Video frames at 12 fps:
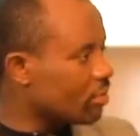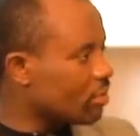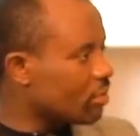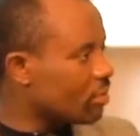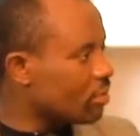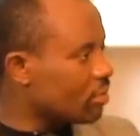
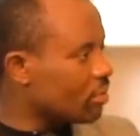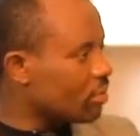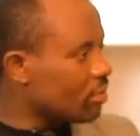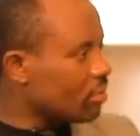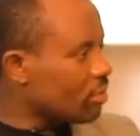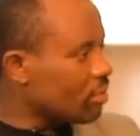
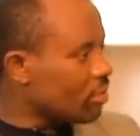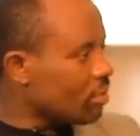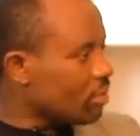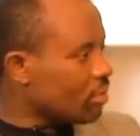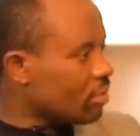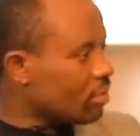
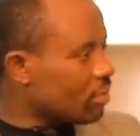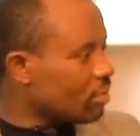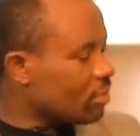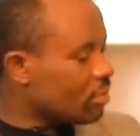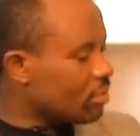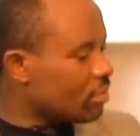
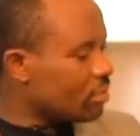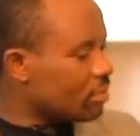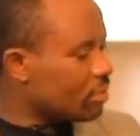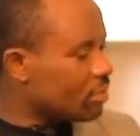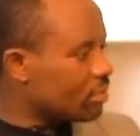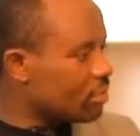
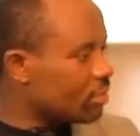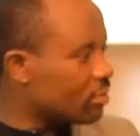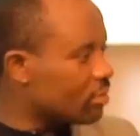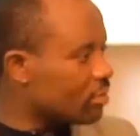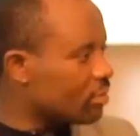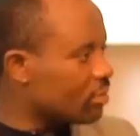
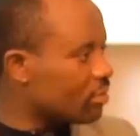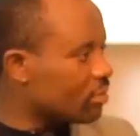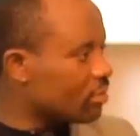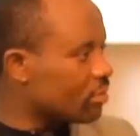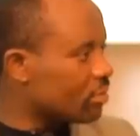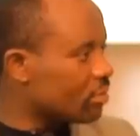
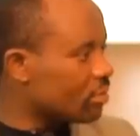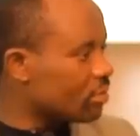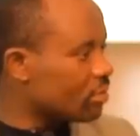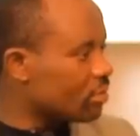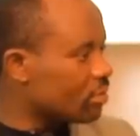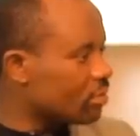
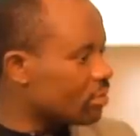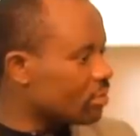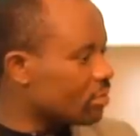(not speaking)